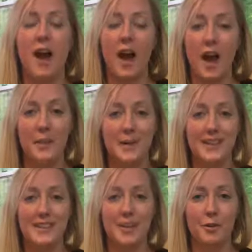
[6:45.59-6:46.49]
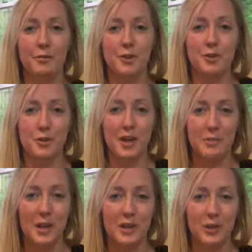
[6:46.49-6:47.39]
I myself was trained
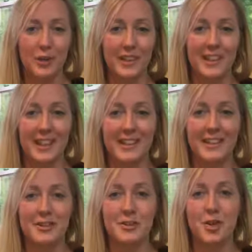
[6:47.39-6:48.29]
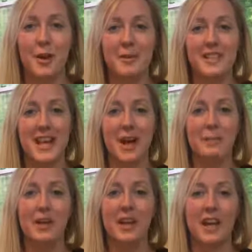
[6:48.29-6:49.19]
by Lori Layden in trauma
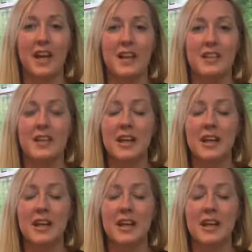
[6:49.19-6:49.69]
tapping and